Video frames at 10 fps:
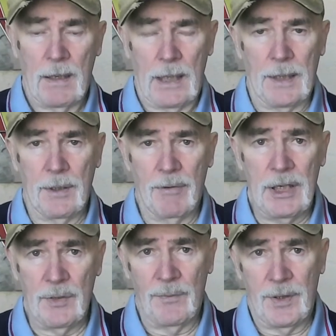And the
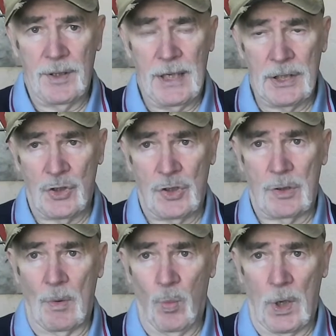reason for
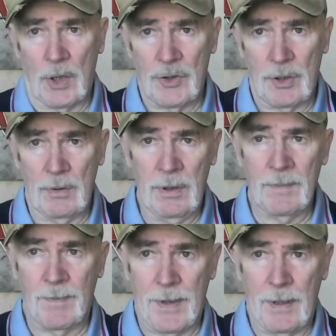this was
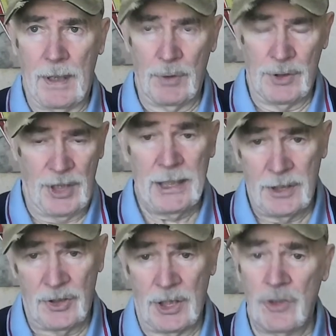it was their
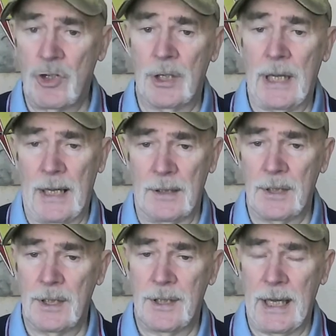decision, and
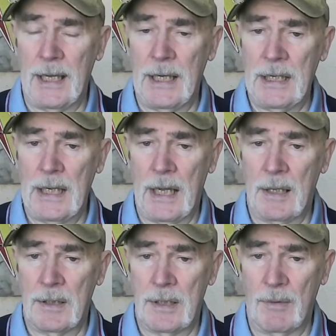they
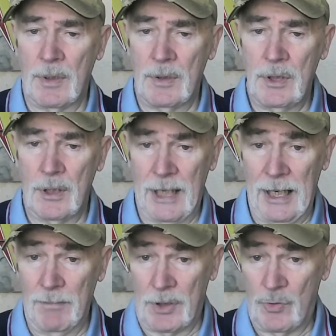were
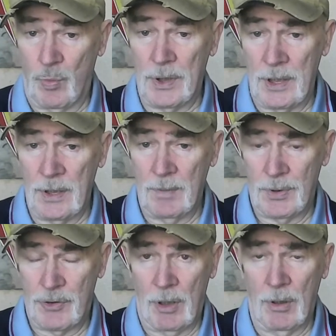unanimous within the
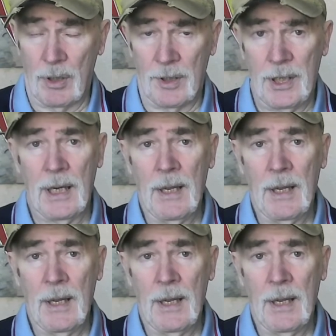patrol on it.